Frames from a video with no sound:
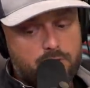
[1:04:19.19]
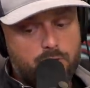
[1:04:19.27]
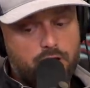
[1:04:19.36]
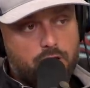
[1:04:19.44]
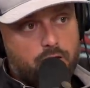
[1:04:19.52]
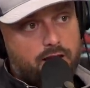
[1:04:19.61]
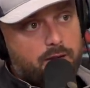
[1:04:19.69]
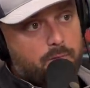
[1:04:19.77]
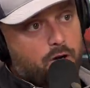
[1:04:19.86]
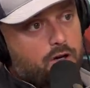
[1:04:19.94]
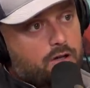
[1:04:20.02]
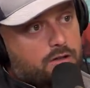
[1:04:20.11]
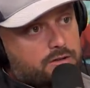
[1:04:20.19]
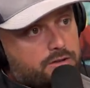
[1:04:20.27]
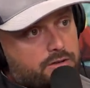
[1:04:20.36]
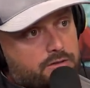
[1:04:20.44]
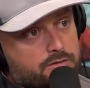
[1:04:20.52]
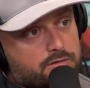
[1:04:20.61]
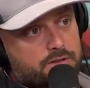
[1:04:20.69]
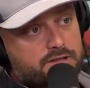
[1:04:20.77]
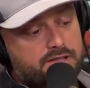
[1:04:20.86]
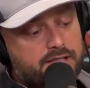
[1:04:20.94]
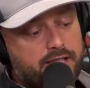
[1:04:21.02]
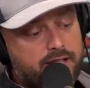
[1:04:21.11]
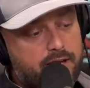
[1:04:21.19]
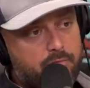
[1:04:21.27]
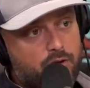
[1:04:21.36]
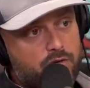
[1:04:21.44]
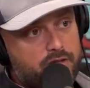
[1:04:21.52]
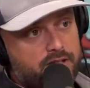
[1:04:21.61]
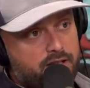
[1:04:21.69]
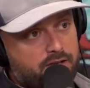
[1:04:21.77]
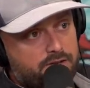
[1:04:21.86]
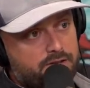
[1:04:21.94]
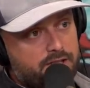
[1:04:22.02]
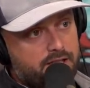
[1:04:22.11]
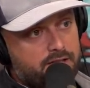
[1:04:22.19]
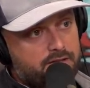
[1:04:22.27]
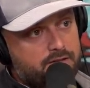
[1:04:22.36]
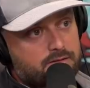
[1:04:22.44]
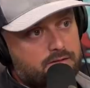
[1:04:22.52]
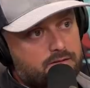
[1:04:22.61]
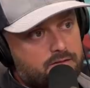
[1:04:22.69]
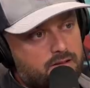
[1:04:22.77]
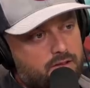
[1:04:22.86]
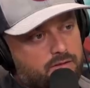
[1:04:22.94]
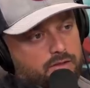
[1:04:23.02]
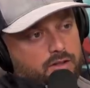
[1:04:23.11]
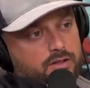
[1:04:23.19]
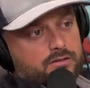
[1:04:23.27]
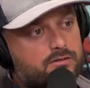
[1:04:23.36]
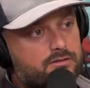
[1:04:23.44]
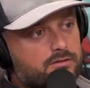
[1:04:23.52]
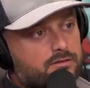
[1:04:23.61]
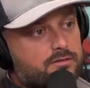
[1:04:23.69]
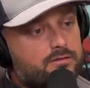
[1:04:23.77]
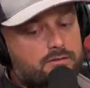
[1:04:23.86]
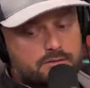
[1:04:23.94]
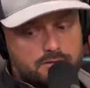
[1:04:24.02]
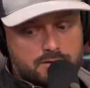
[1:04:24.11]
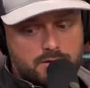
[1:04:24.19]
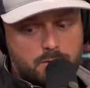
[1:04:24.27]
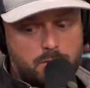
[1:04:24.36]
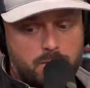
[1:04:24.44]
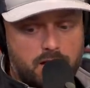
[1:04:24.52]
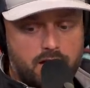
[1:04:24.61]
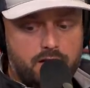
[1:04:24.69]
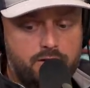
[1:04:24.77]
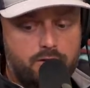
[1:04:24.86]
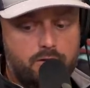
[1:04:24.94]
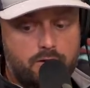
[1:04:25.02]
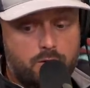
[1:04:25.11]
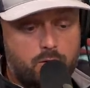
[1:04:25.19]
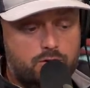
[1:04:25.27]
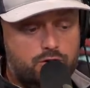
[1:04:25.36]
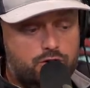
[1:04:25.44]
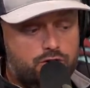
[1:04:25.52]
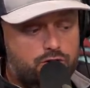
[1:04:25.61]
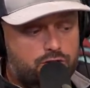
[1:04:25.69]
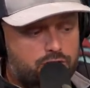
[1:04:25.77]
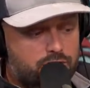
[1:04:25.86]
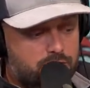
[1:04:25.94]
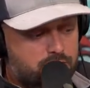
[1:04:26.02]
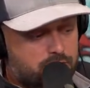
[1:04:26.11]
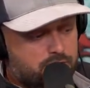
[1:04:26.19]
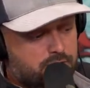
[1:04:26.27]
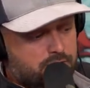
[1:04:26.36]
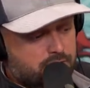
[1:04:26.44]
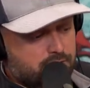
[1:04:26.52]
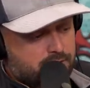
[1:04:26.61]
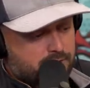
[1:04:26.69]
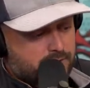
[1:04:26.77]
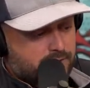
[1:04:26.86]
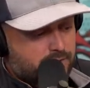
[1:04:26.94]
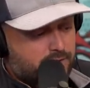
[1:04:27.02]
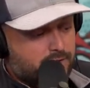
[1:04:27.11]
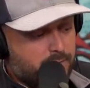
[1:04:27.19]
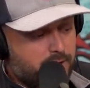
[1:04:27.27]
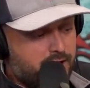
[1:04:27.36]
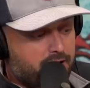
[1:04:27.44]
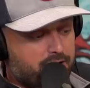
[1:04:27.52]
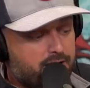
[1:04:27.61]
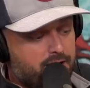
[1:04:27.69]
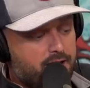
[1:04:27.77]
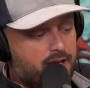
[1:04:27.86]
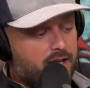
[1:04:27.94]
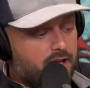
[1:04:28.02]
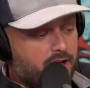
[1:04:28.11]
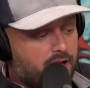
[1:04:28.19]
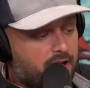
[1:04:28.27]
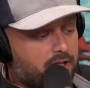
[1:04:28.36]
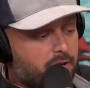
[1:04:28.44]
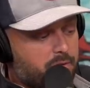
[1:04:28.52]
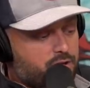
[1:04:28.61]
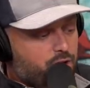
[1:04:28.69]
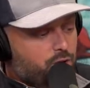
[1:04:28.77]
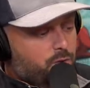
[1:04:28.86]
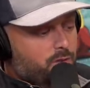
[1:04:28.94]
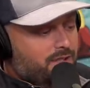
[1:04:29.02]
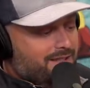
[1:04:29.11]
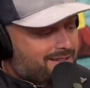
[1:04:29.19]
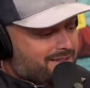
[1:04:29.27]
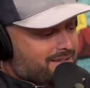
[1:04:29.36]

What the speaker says: It's when you go to that mall and you sit in that movie theater seat and you feel someone behind you going, shh, and you look back. Number two. Inland.